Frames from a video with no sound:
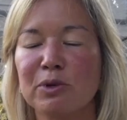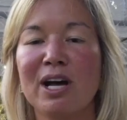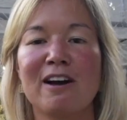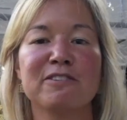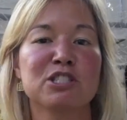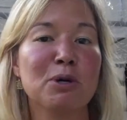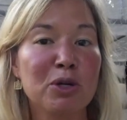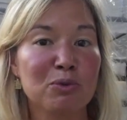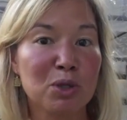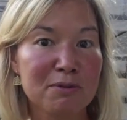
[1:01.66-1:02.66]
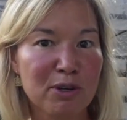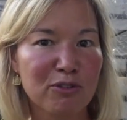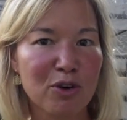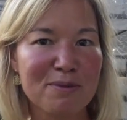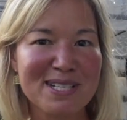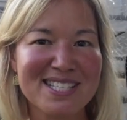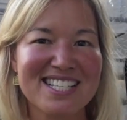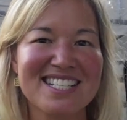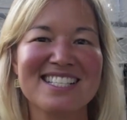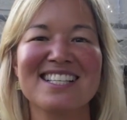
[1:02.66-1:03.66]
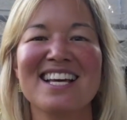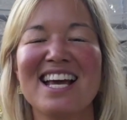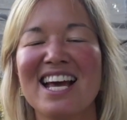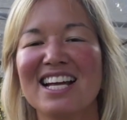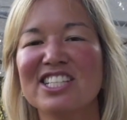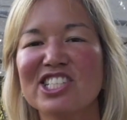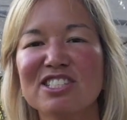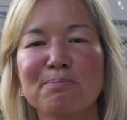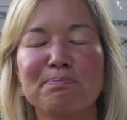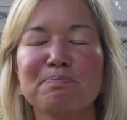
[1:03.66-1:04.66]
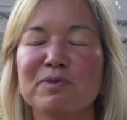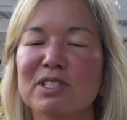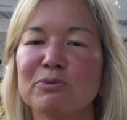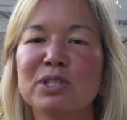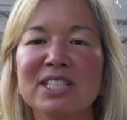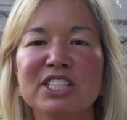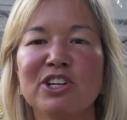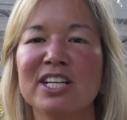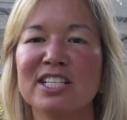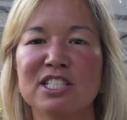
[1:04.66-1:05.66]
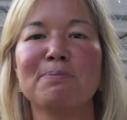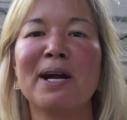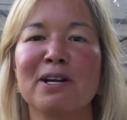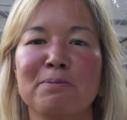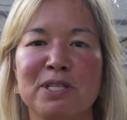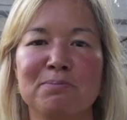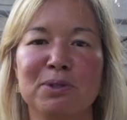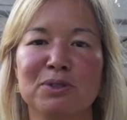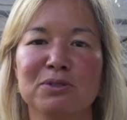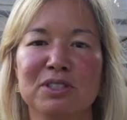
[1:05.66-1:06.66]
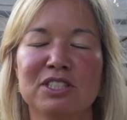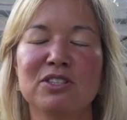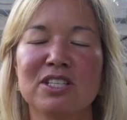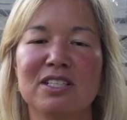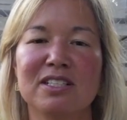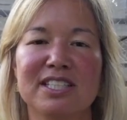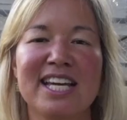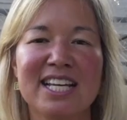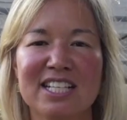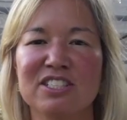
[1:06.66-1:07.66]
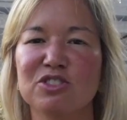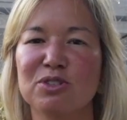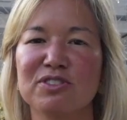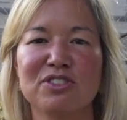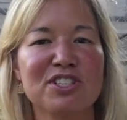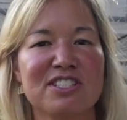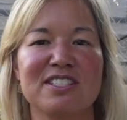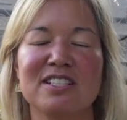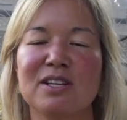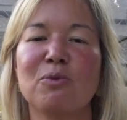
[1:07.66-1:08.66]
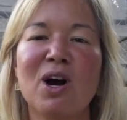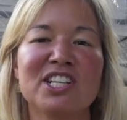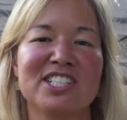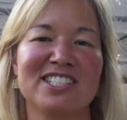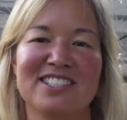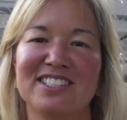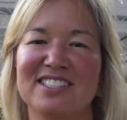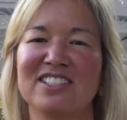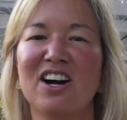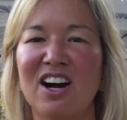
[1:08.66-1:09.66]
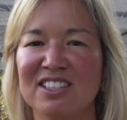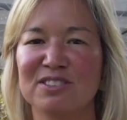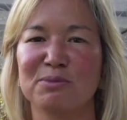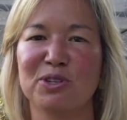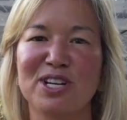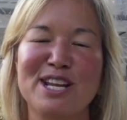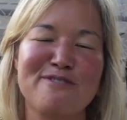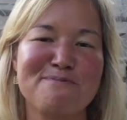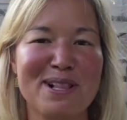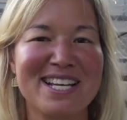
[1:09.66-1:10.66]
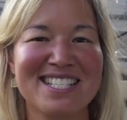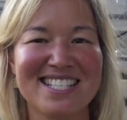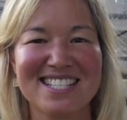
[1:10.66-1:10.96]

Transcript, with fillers: we'll have spoken word performances, and just really trying to inspire people so that they can sort of start seeing that Washington is an awesome, creative place.